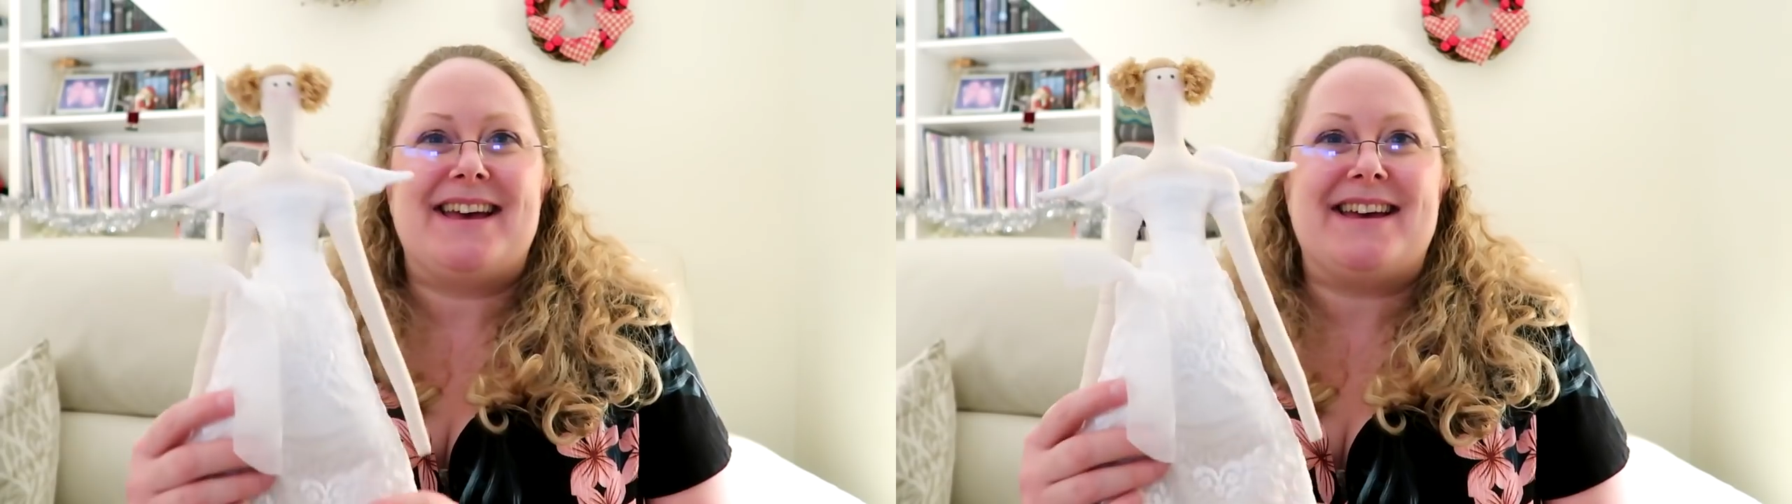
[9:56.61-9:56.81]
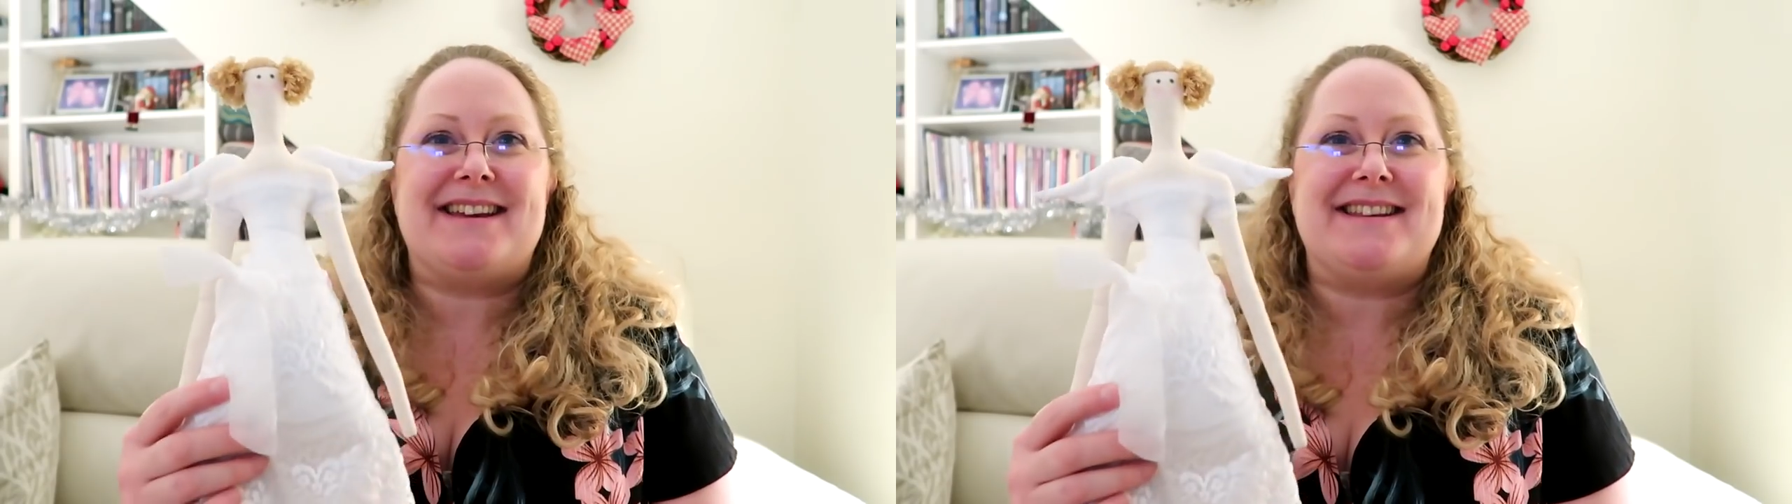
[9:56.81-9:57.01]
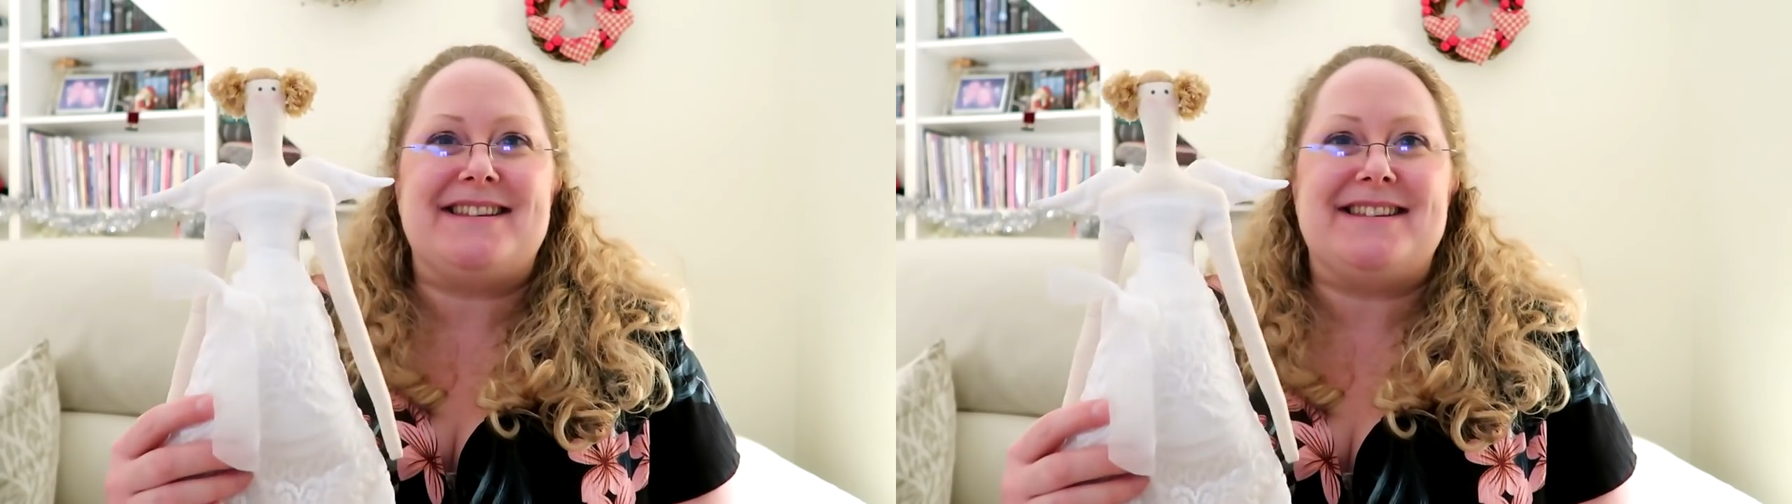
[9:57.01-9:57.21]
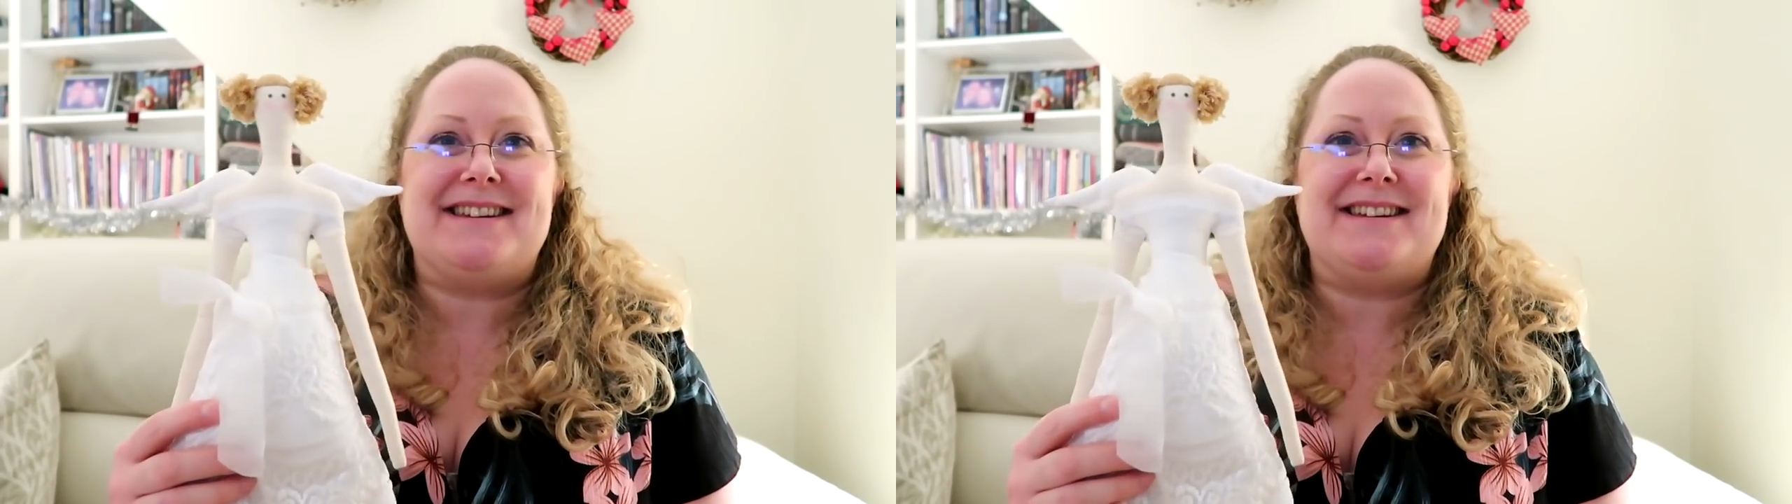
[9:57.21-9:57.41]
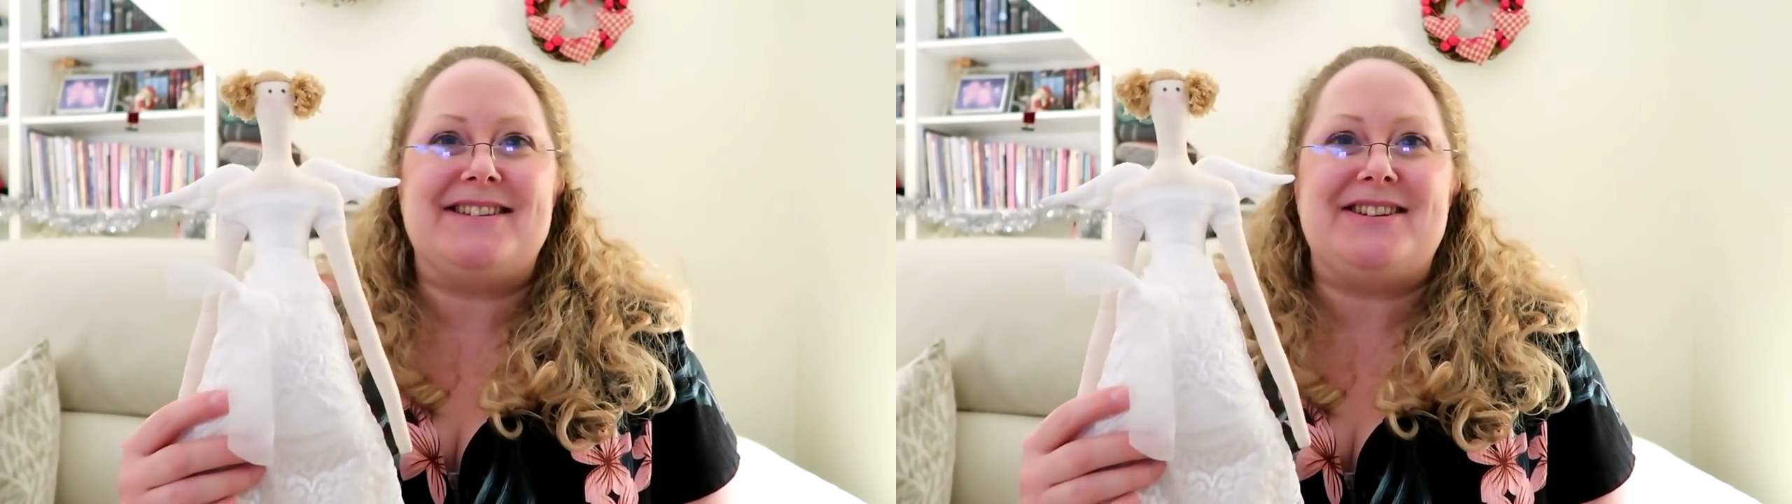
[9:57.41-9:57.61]
and
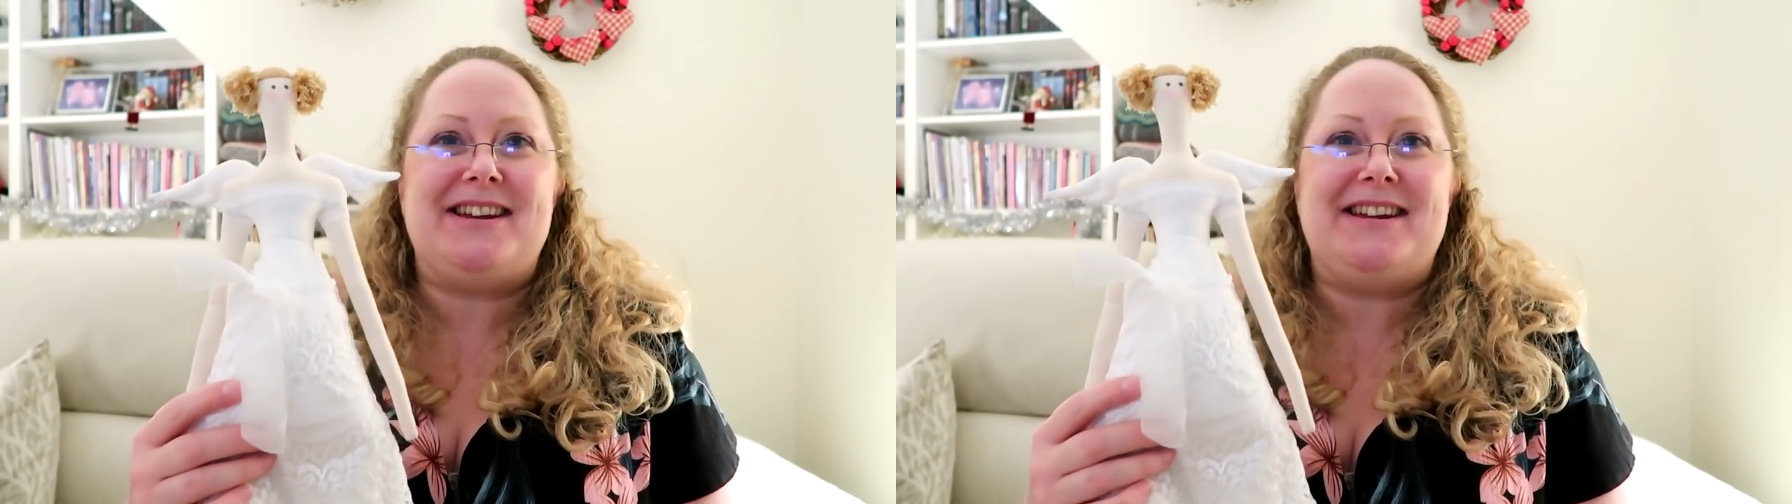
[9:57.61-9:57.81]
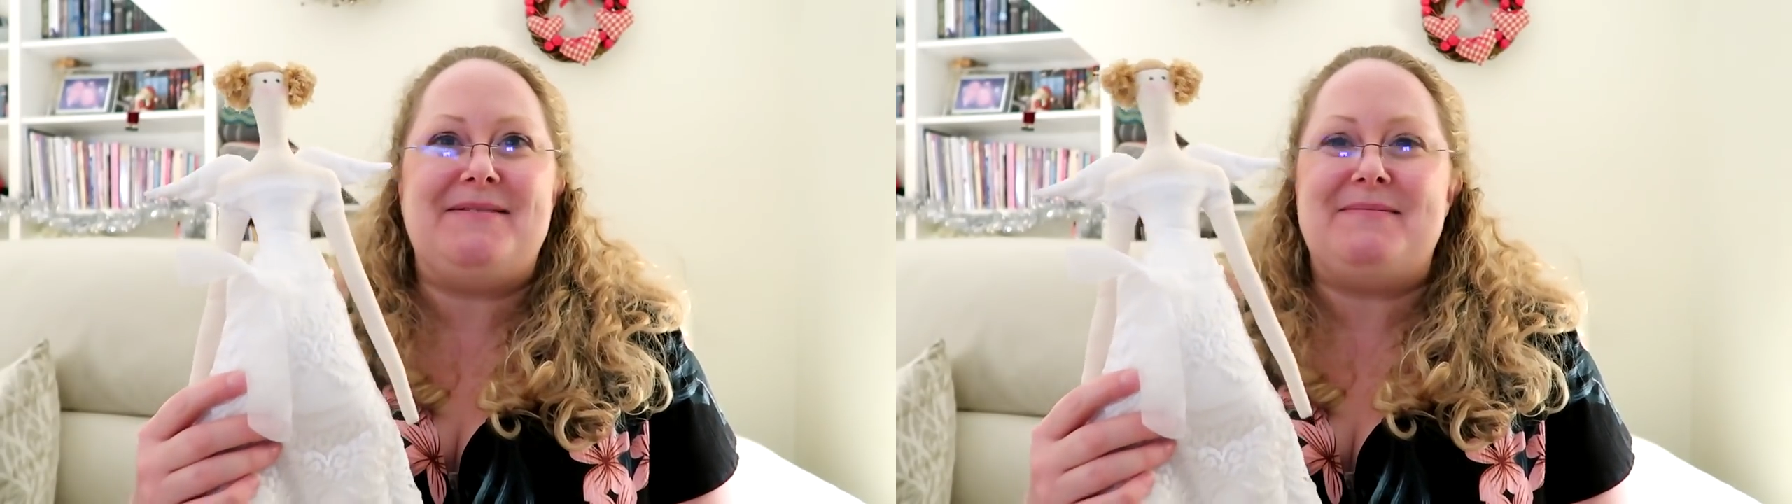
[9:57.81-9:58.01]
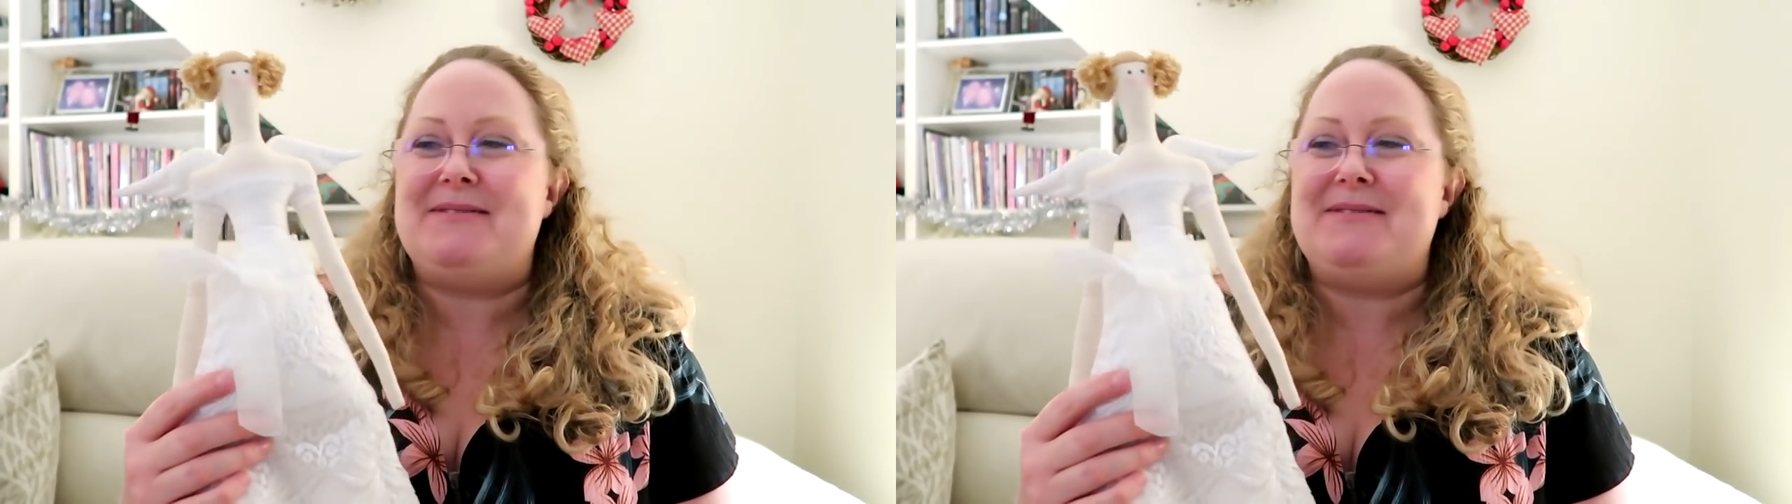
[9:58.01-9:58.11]
she